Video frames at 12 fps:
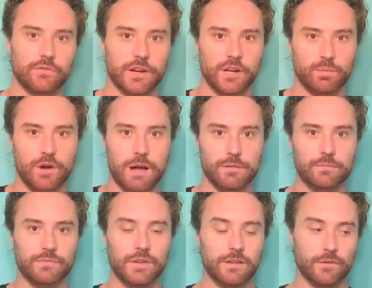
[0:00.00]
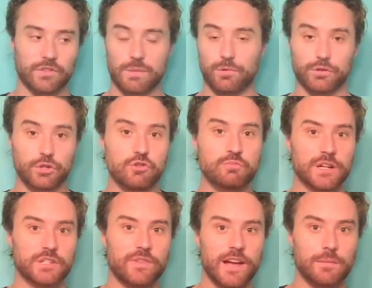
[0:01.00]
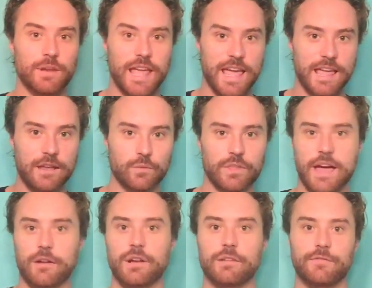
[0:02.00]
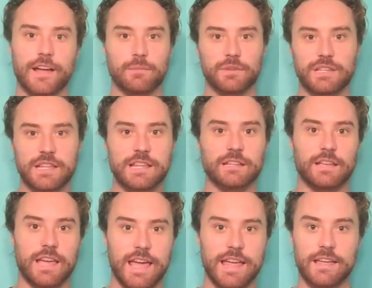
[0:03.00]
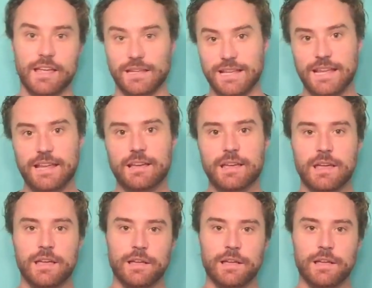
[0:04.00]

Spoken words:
to run into problems. For example, too much vitamin A without enough vitamin D and K and E,